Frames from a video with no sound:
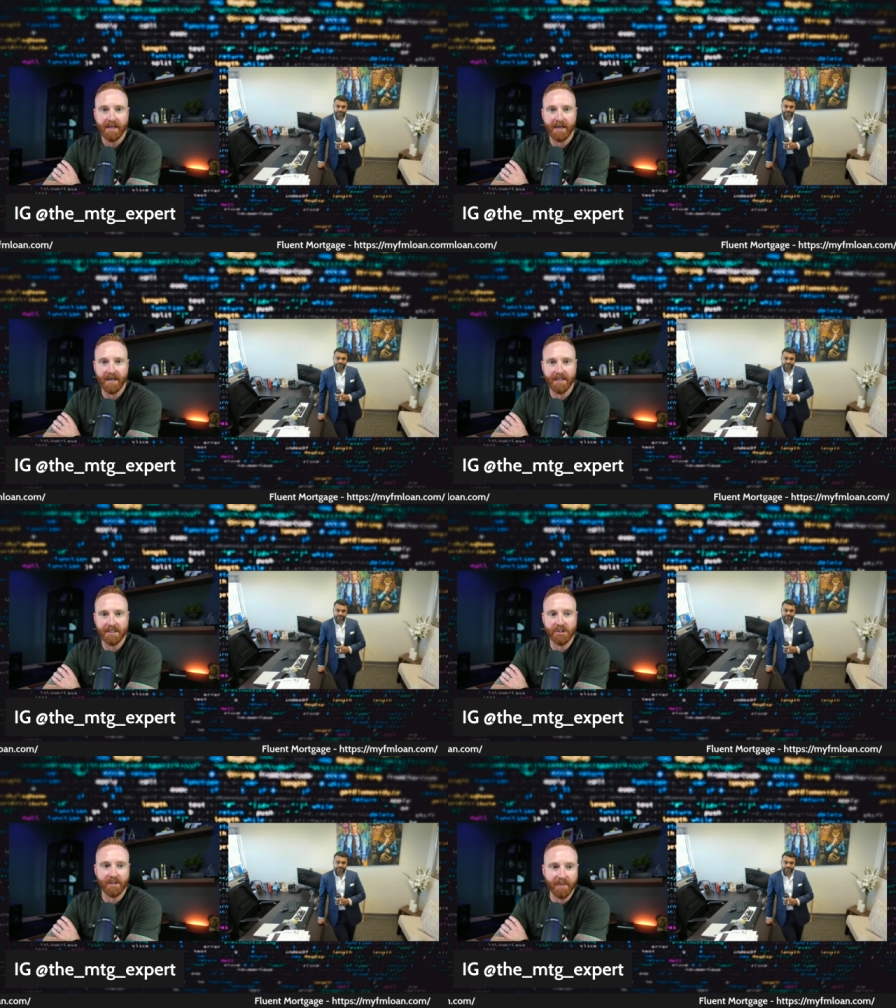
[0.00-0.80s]
uh, to
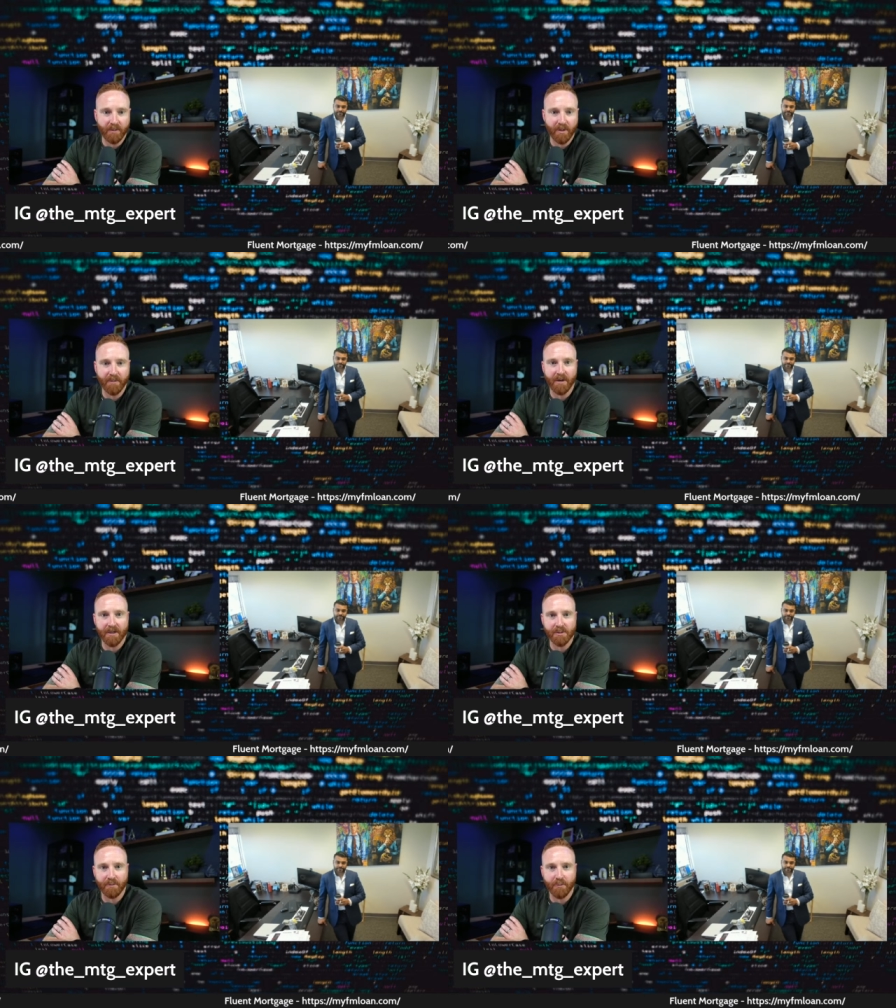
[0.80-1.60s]
jump on
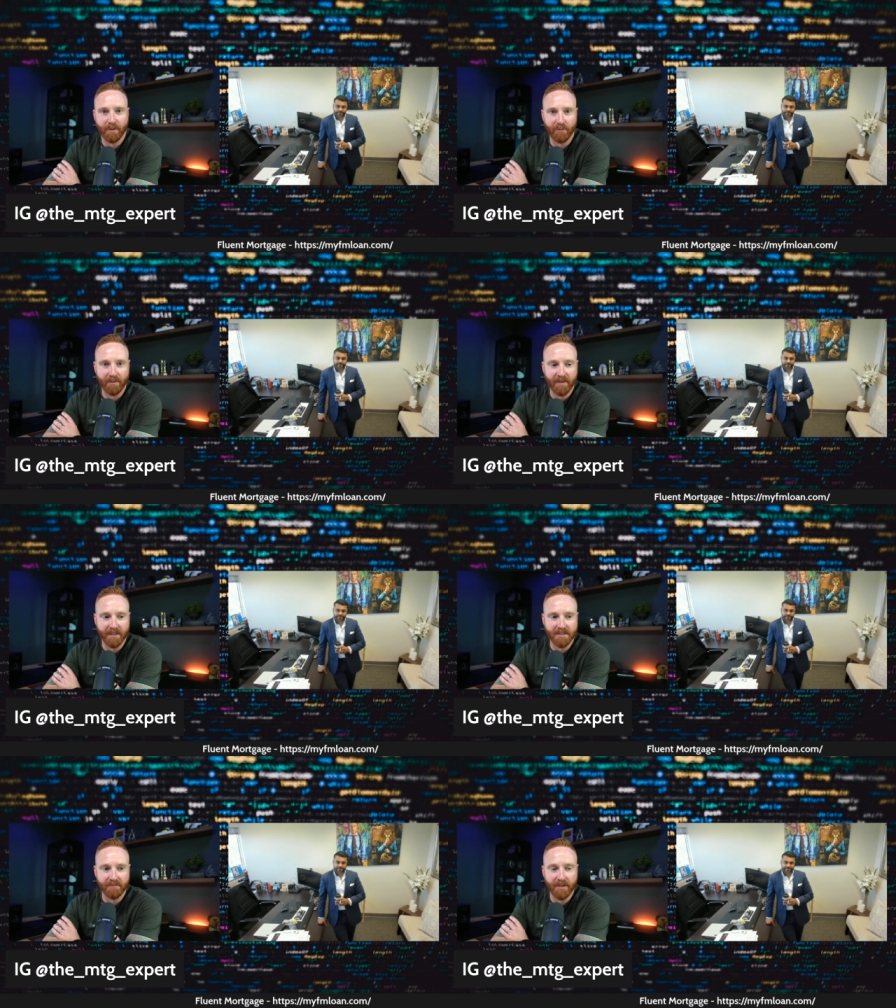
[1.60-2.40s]
webinars with 43
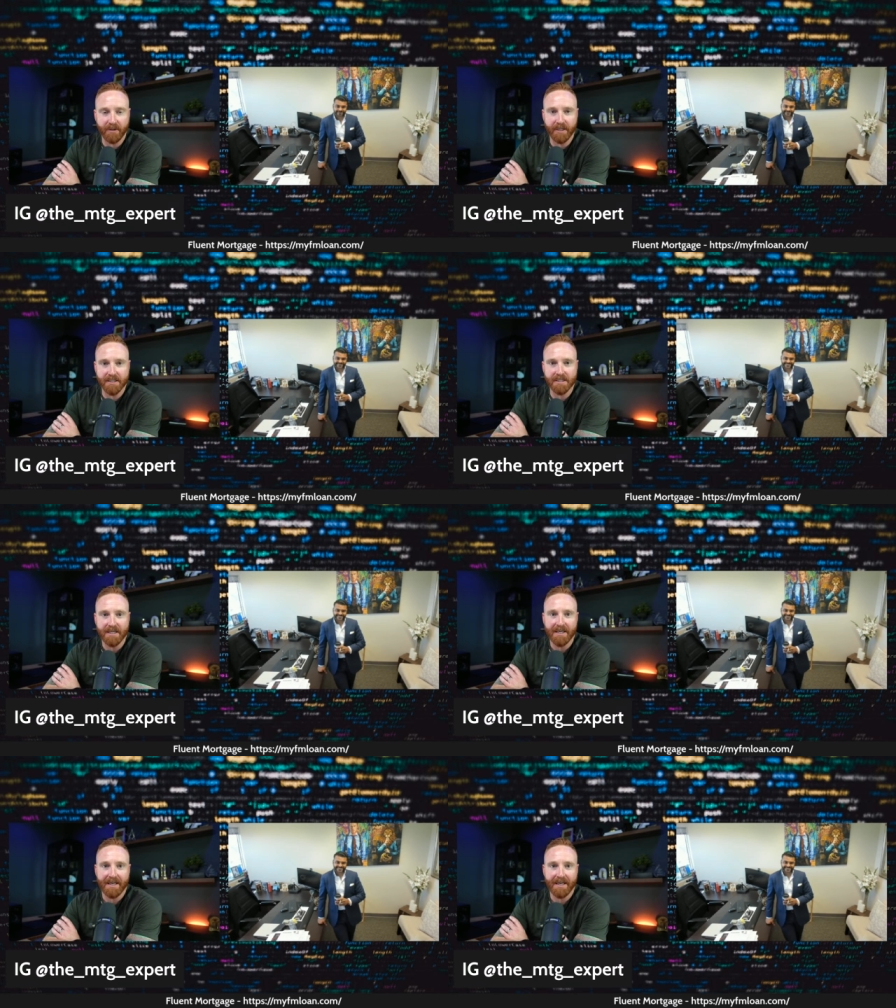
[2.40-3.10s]
minutes of notice